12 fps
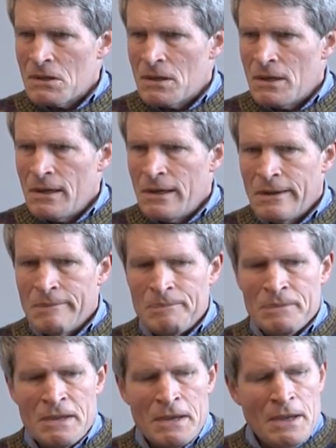
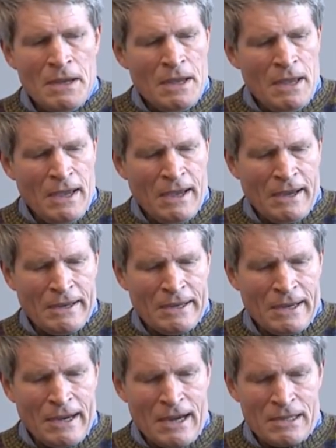Um,
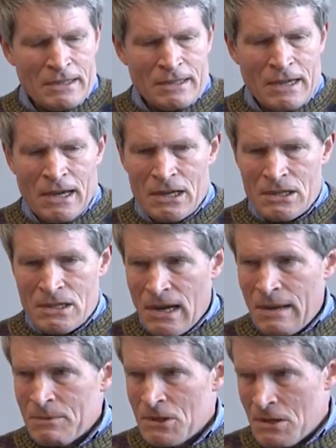and uh, I think they got a
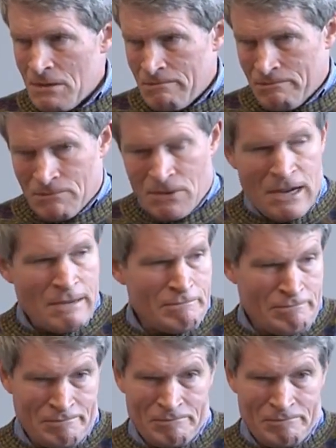job to do, right?